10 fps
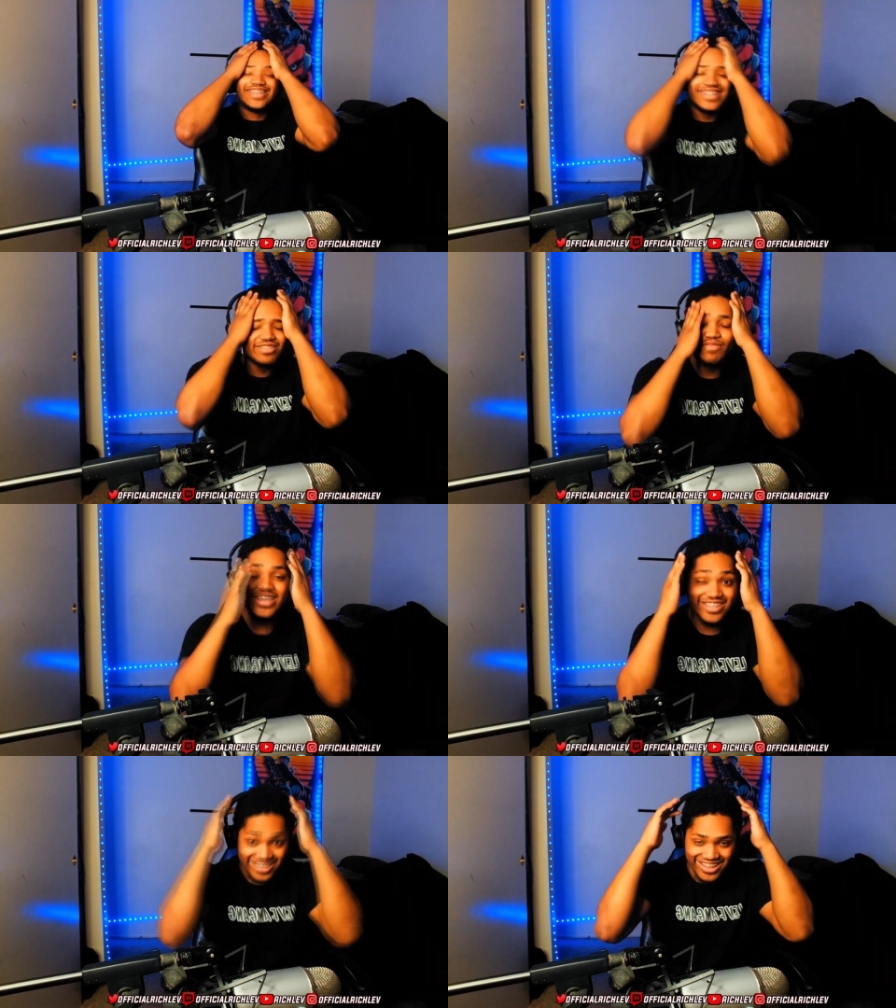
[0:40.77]
this, make
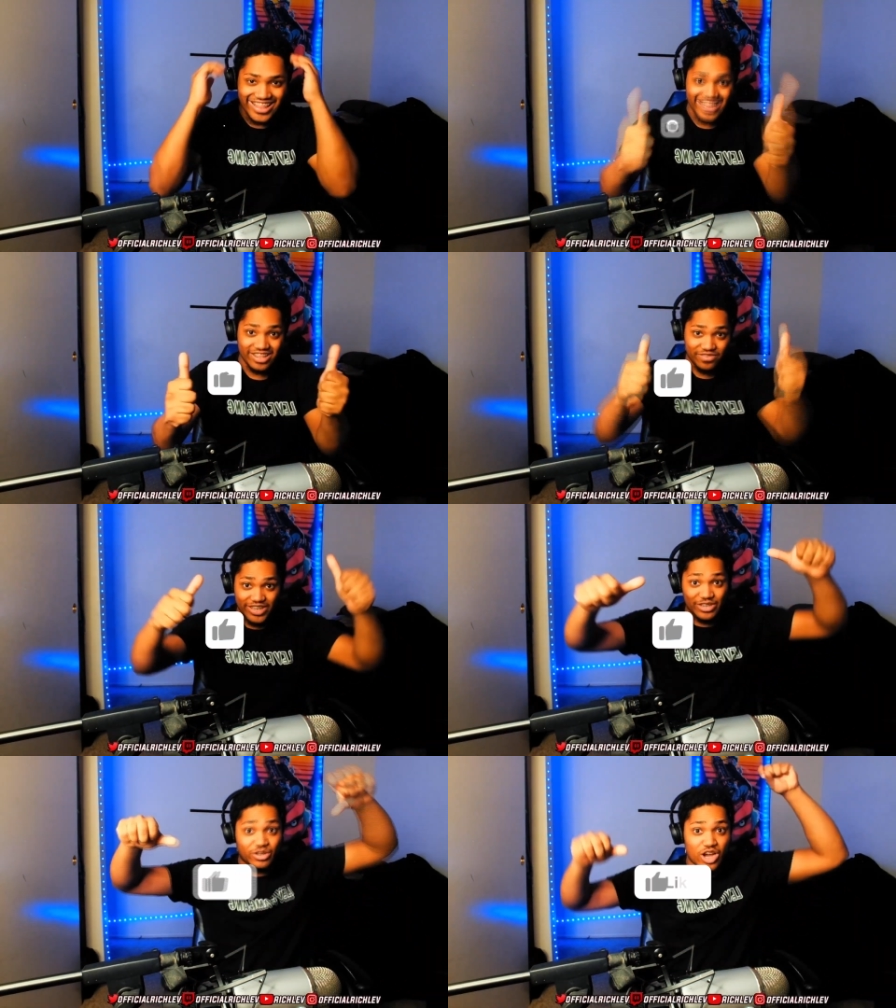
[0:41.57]
sure to like this
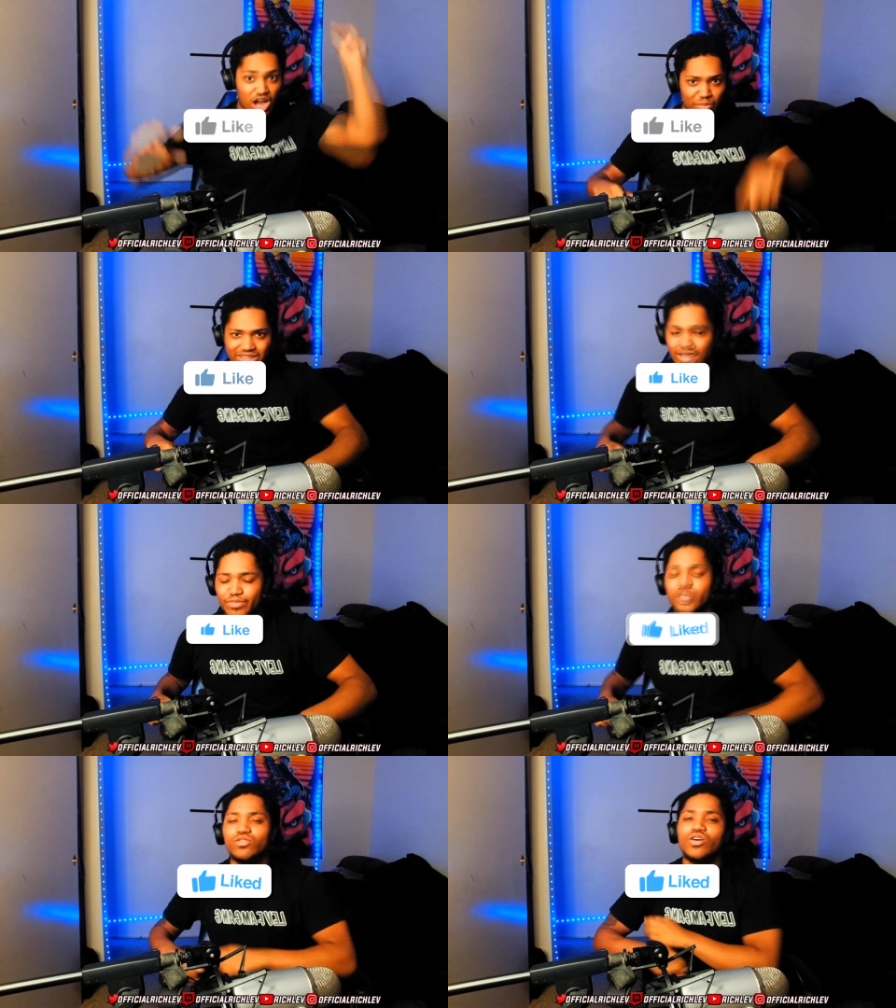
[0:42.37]
video, comment down
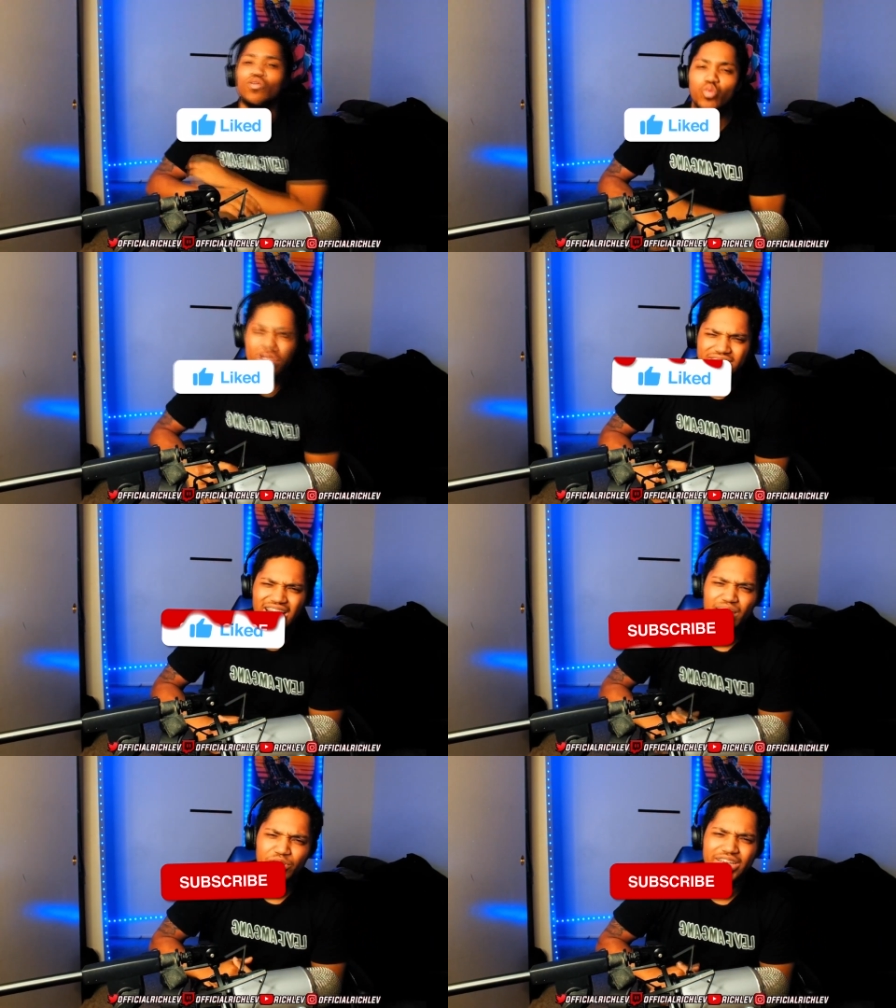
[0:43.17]
below what
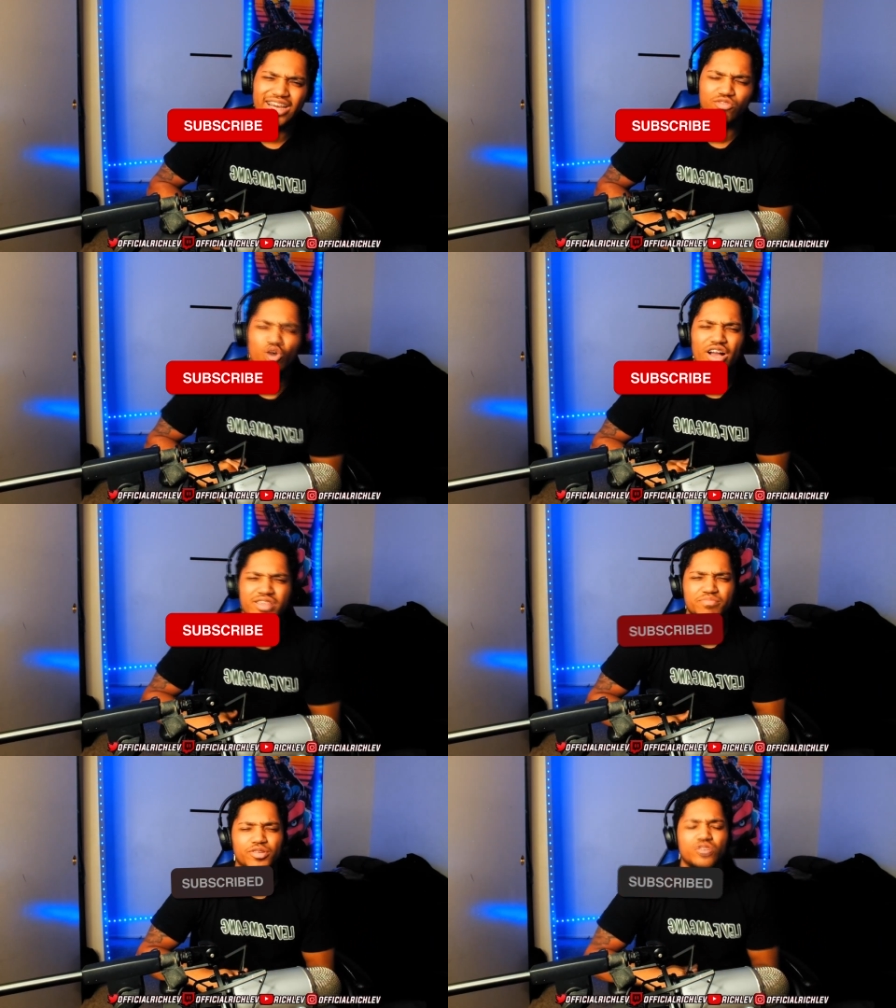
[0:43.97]
time are you guys
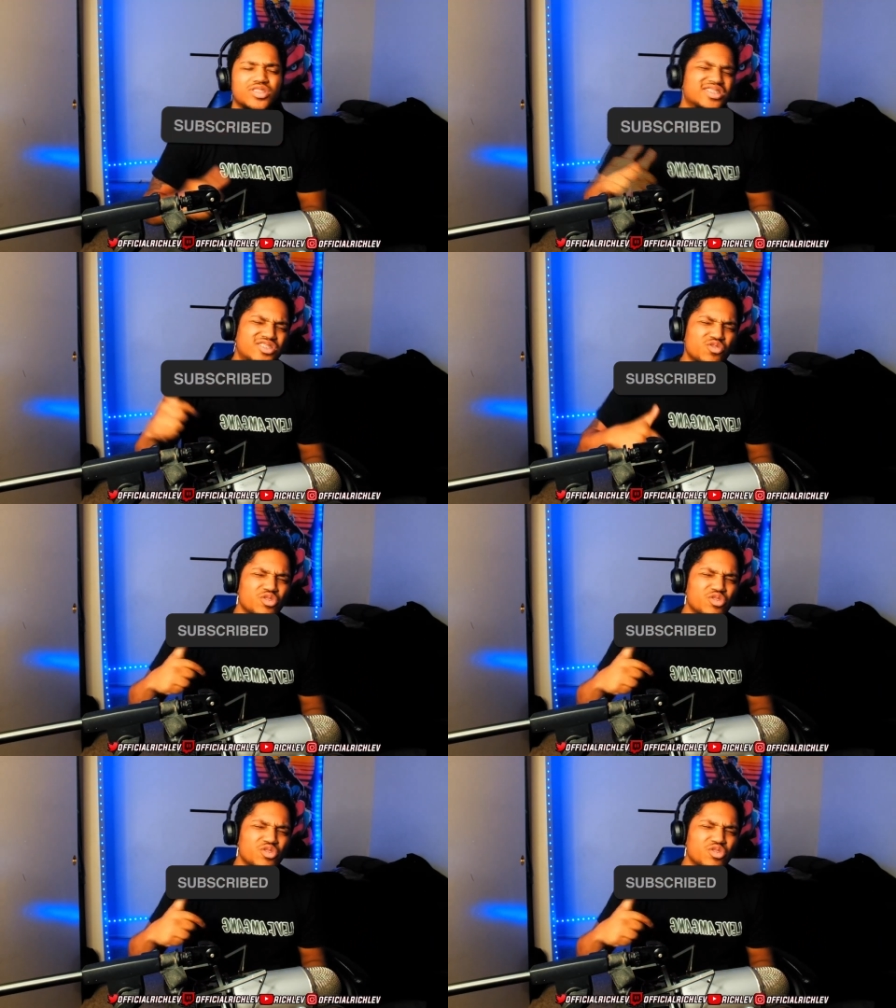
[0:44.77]
watching, bro. Just do it